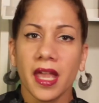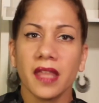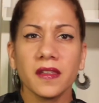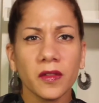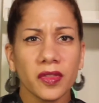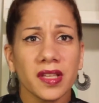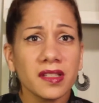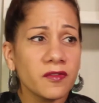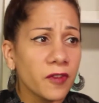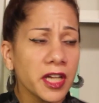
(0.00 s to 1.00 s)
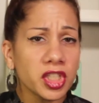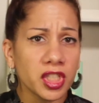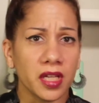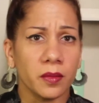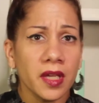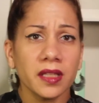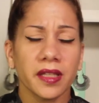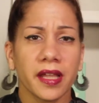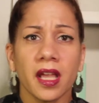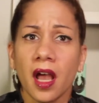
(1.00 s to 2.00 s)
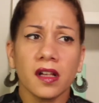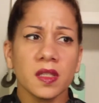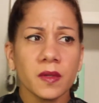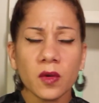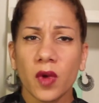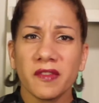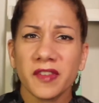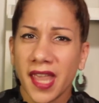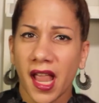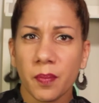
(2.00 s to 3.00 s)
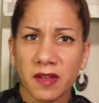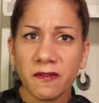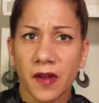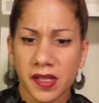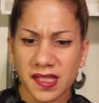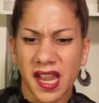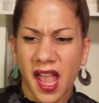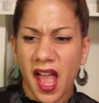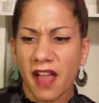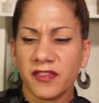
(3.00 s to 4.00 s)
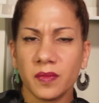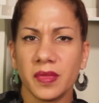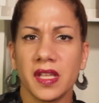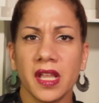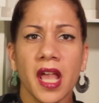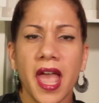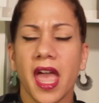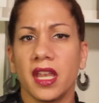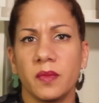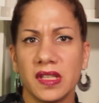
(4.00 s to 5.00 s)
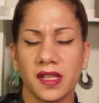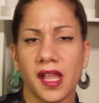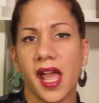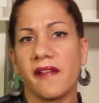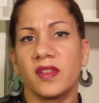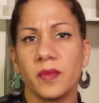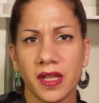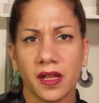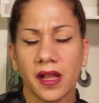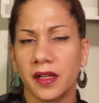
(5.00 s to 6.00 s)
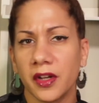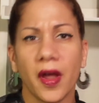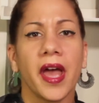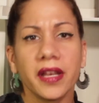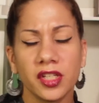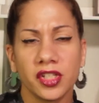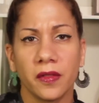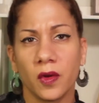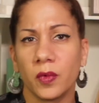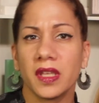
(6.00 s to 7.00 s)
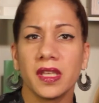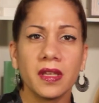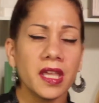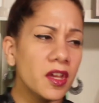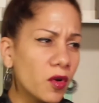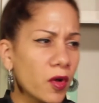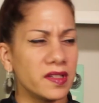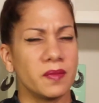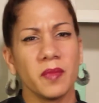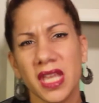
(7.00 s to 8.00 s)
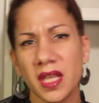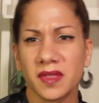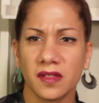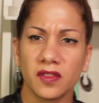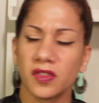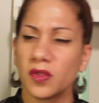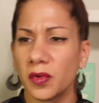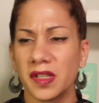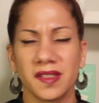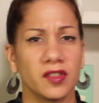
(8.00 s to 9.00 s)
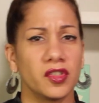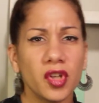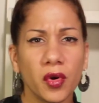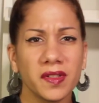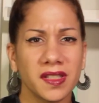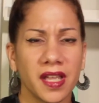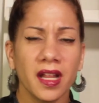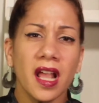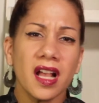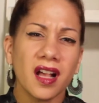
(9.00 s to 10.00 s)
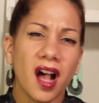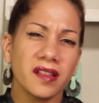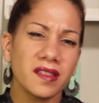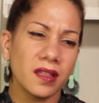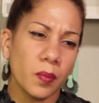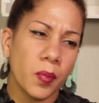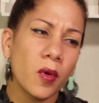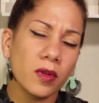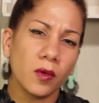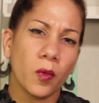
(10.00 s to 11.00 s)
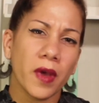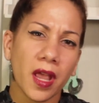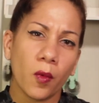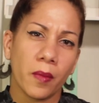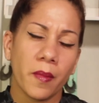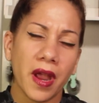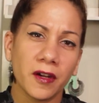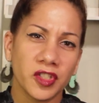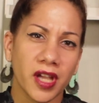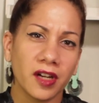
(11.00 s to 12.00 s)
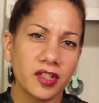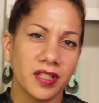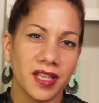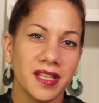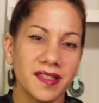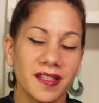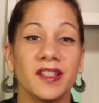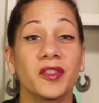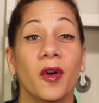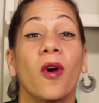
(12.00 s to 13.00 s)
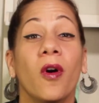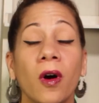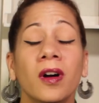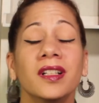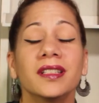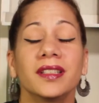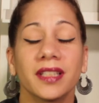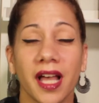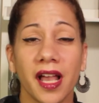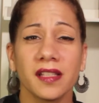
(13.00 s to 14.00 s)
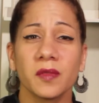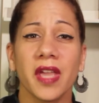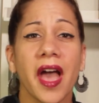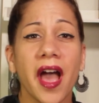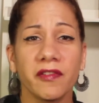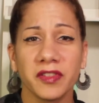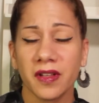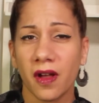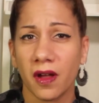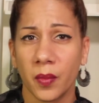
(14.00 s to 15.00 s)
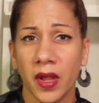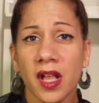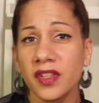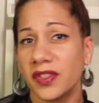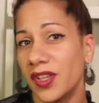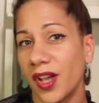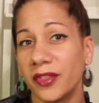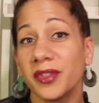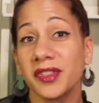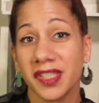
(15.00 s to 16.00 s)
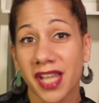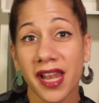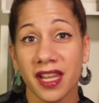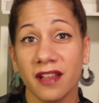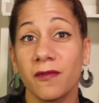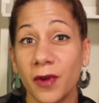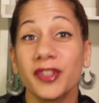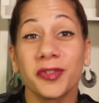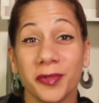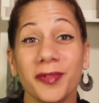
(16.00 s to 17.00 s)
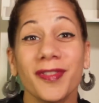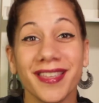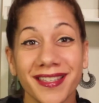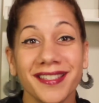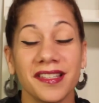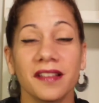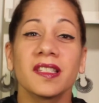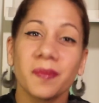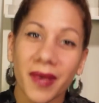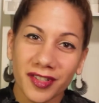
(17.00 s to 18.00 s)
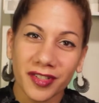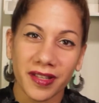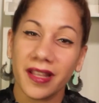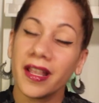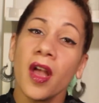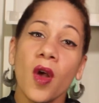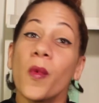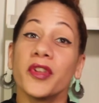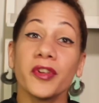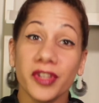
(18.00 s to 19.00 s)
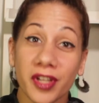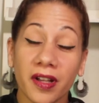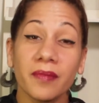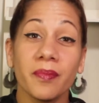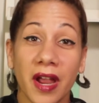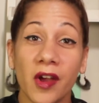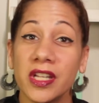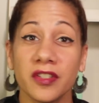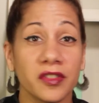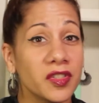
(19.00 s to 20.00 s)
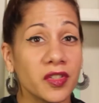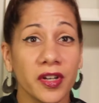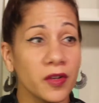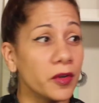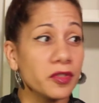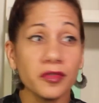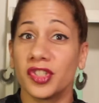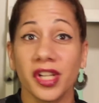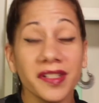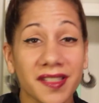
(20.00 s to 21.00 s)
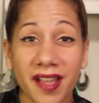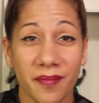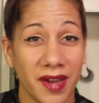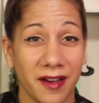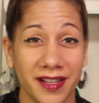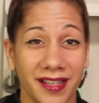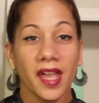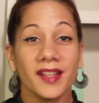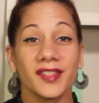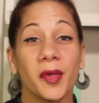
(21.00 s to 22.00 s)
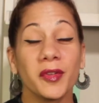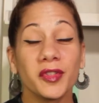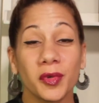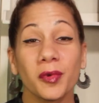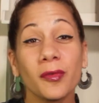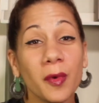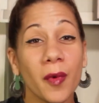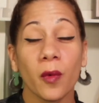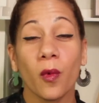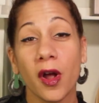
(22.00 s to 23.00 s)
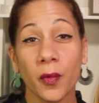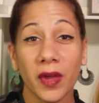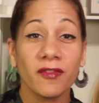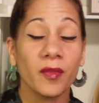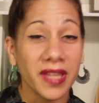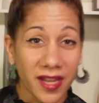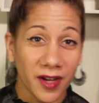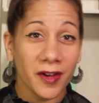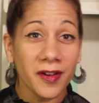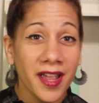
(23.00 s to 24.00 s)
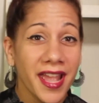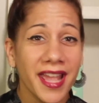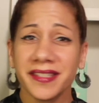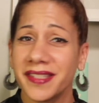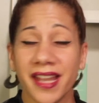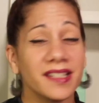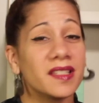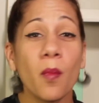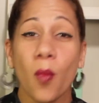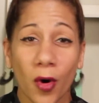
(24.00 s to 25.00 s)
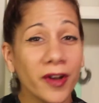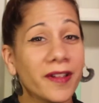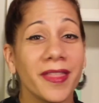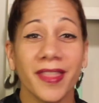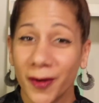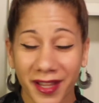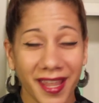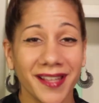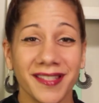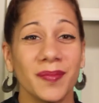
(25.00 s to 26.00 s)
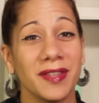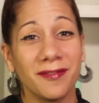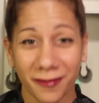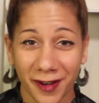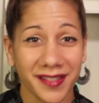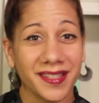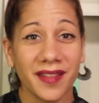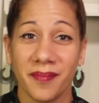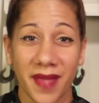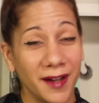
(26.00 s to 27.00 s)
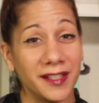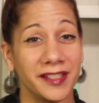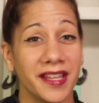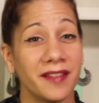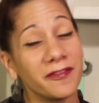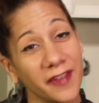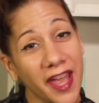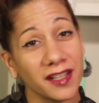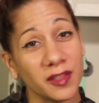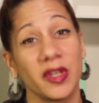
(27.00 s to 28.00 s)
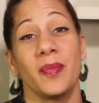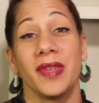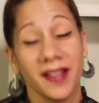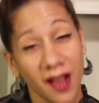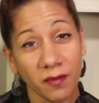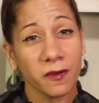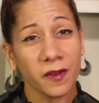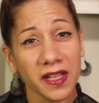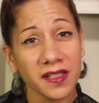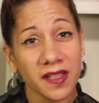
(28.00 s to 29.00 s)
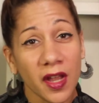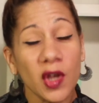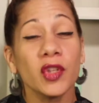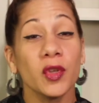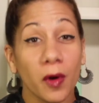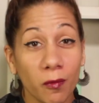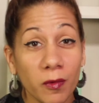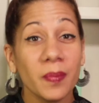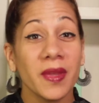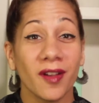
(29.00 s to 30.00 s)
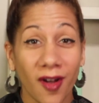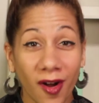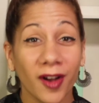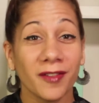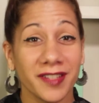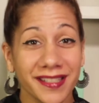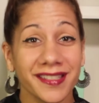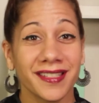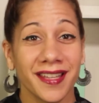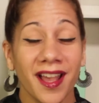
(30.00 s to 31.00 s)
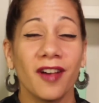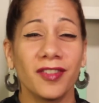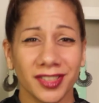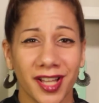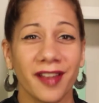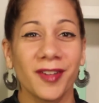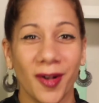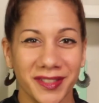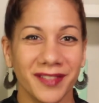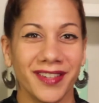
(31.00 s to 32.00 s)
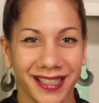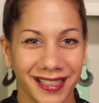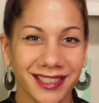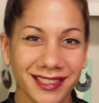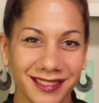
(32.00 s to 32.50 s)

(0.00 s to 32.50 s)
And the other thing is friendship. Like, husband and wife can't be friends. They have to be enemies. They have to be, at each other. And we hear all these memes and stories and jokes that constantly pull away at what marriage actually is. And these are all lies. We have to come to the understanding of what truth is, especially when you're young and married and you're started, or you just got married. So the truth we want to walk away from here is that it's more than okay to be friends in marriage. In fact, when you become friends, you are reaping a harvest of a lot of cultivating.